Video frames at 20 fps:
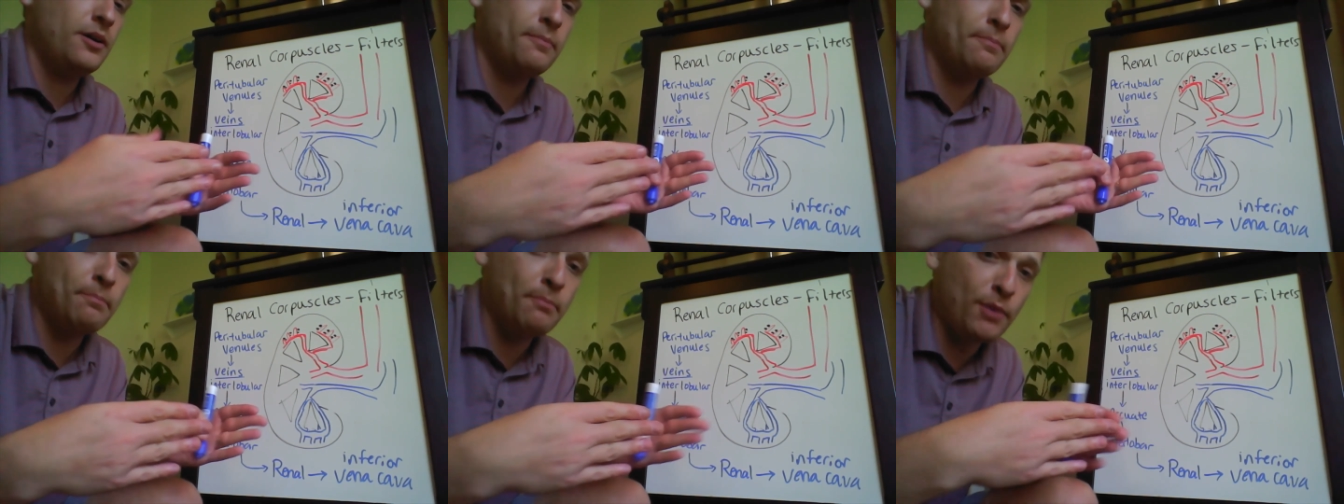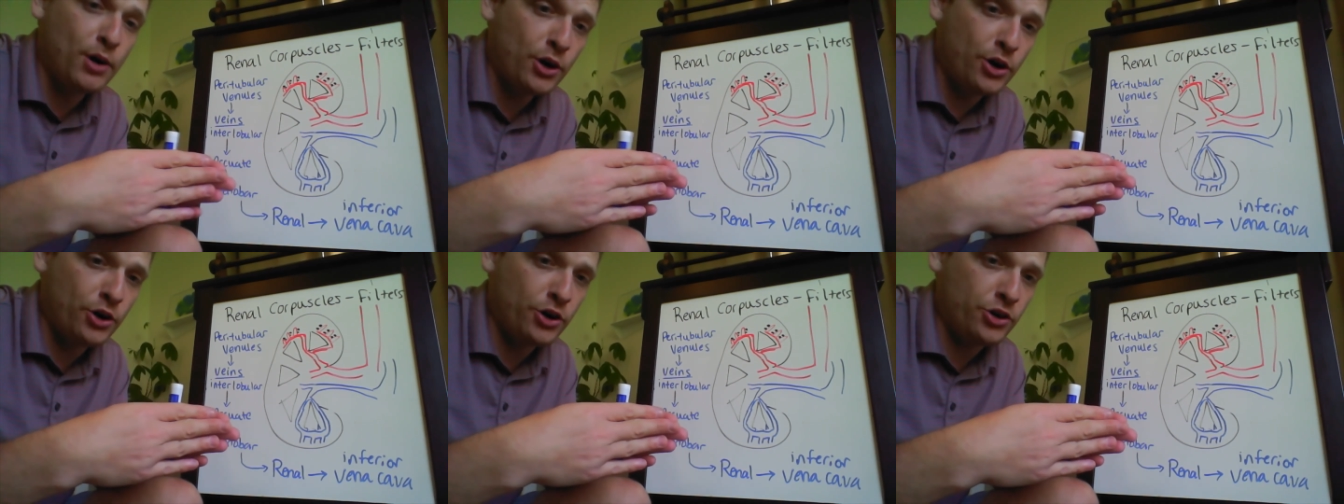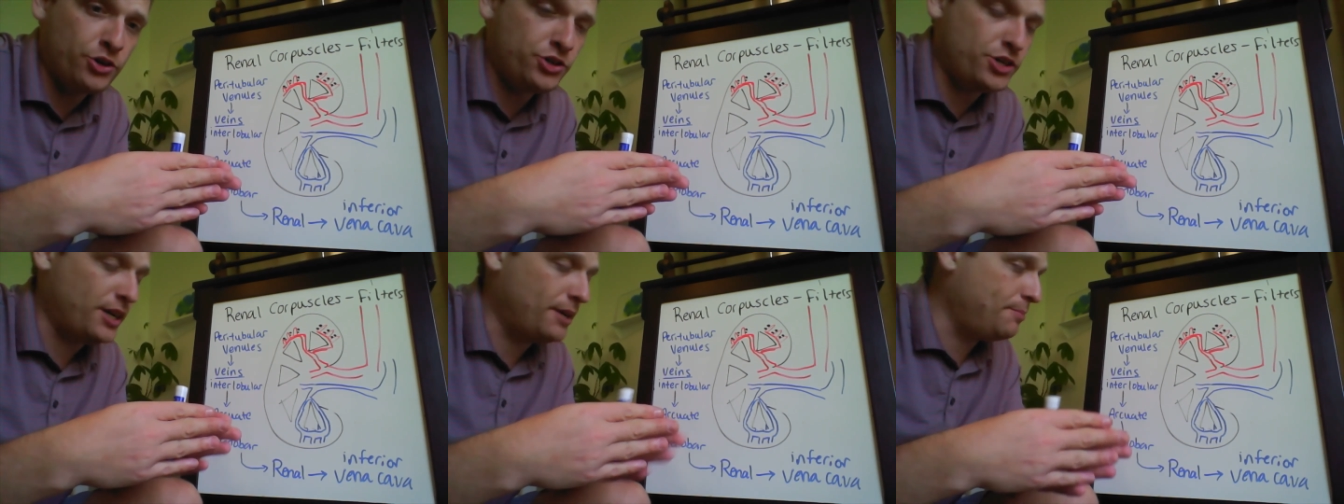
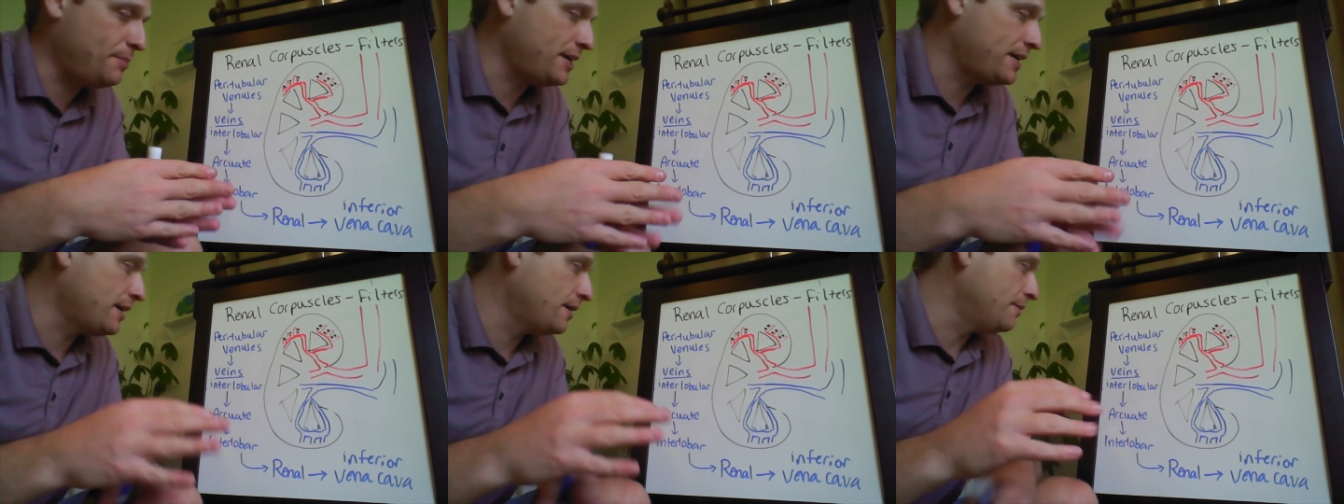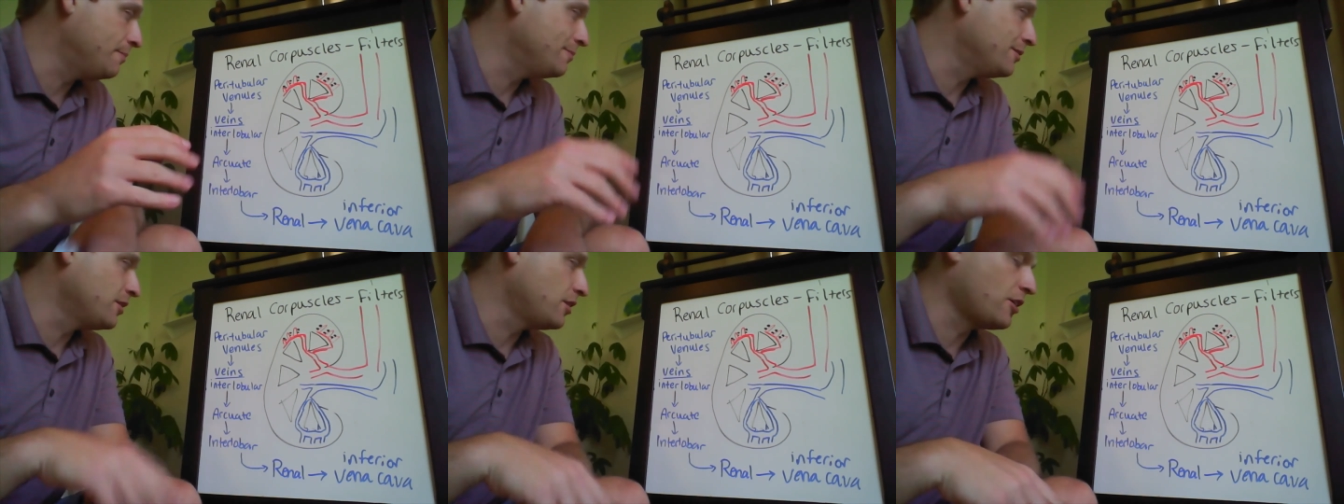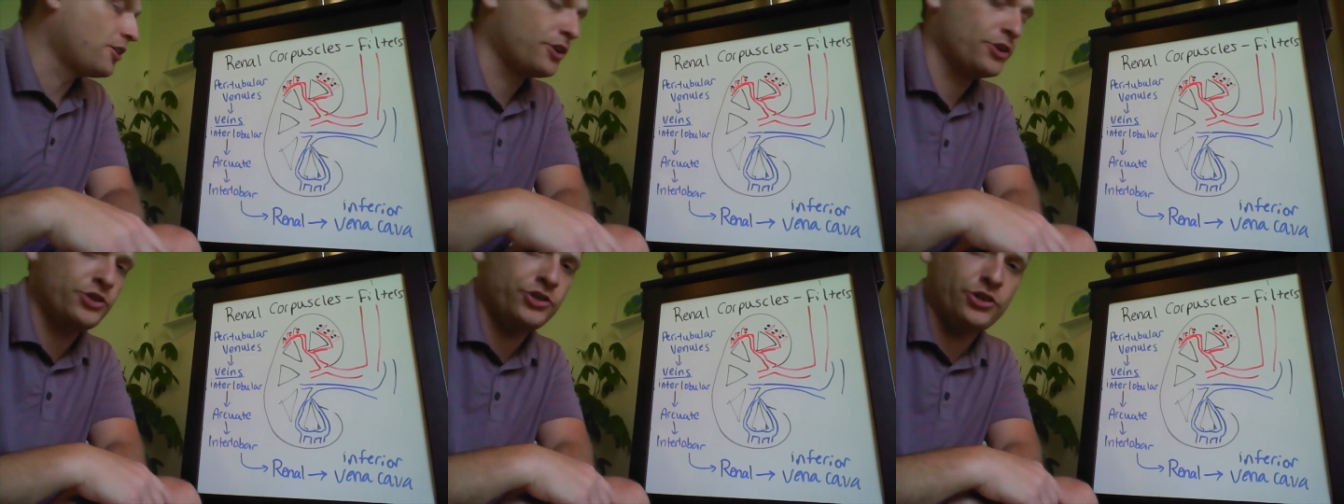merge and become
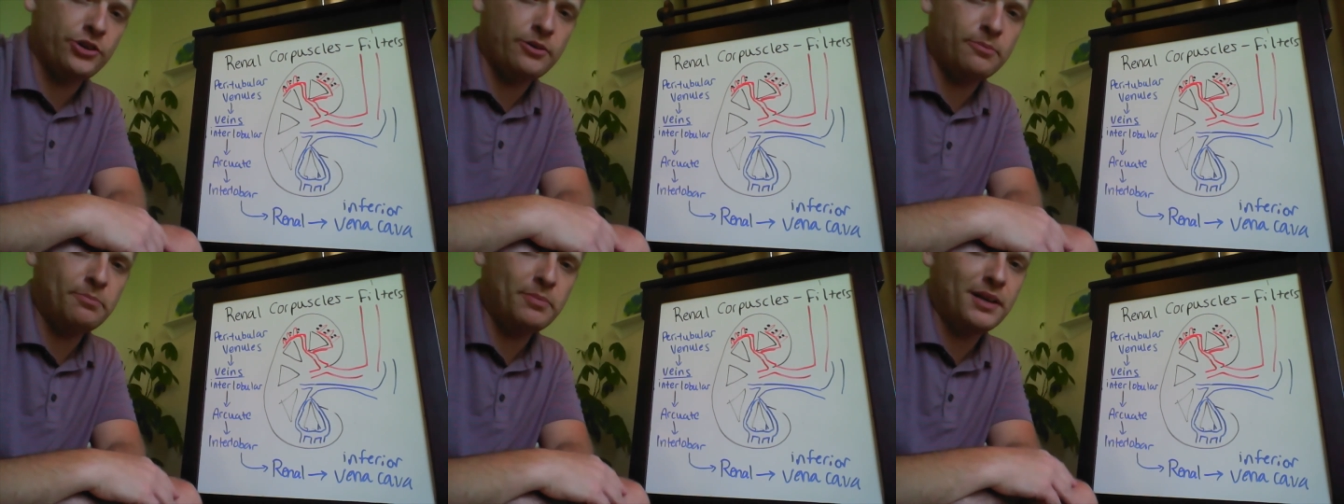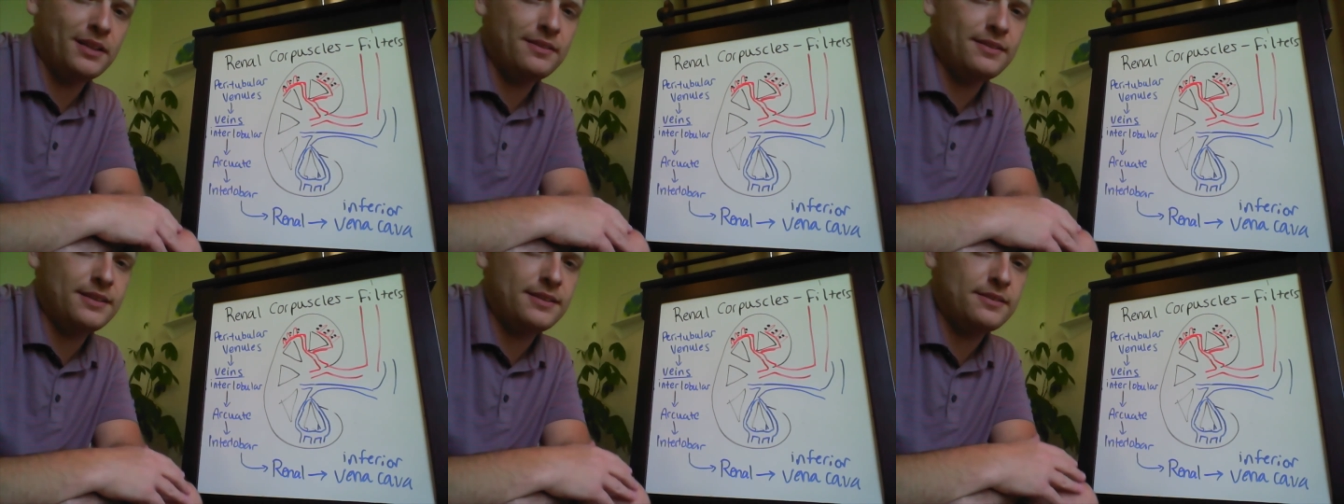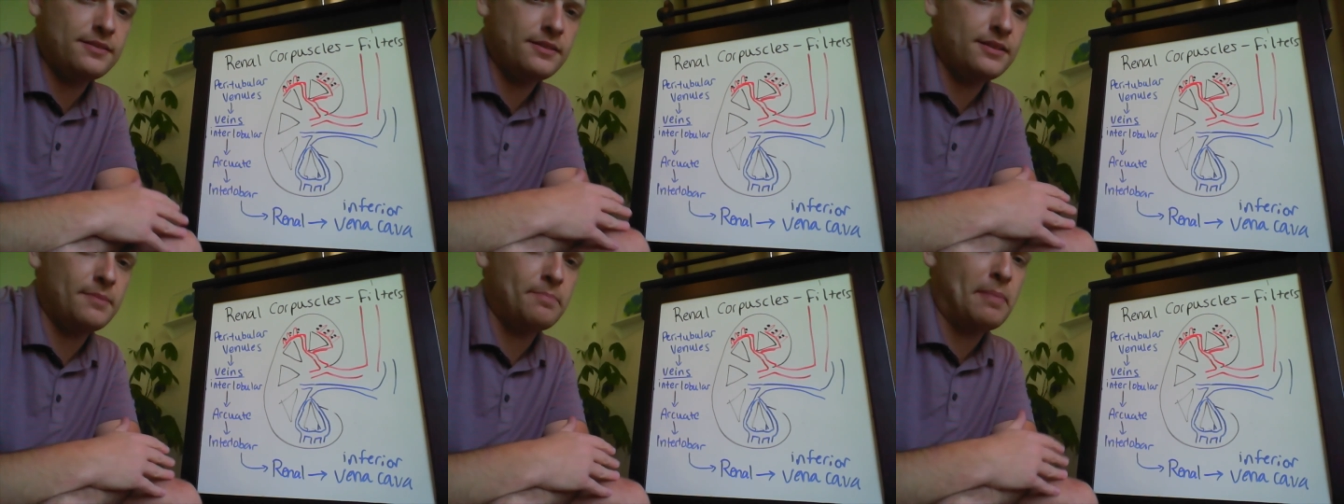larger. But
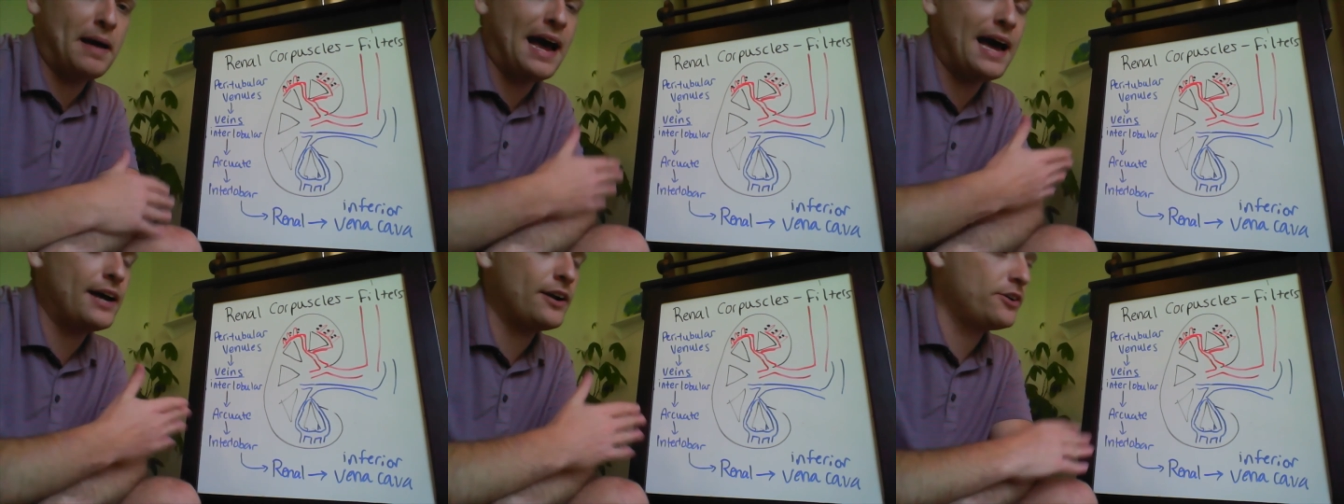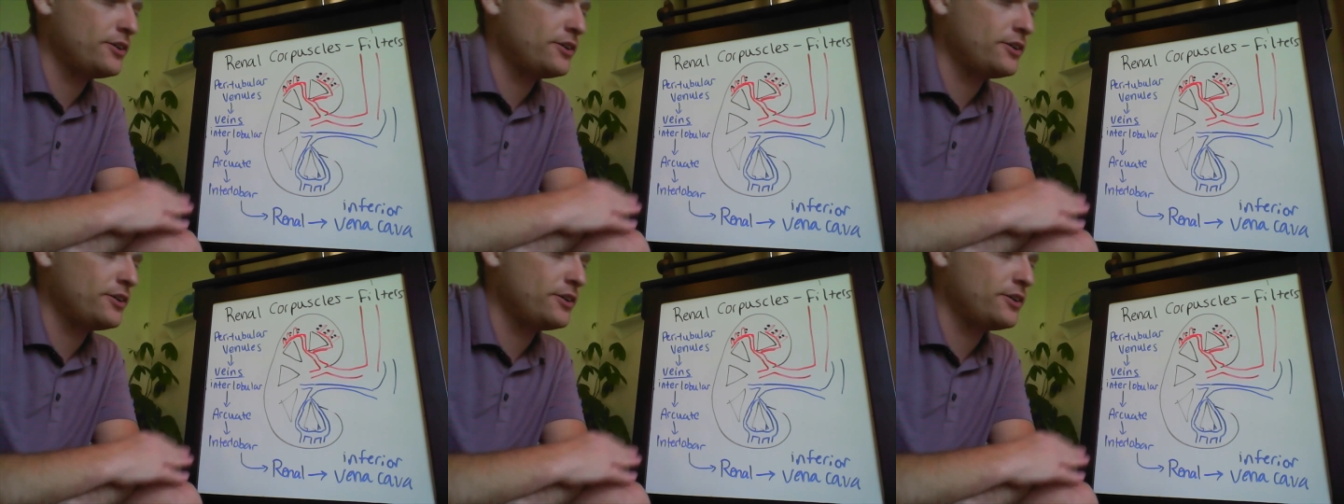the pattern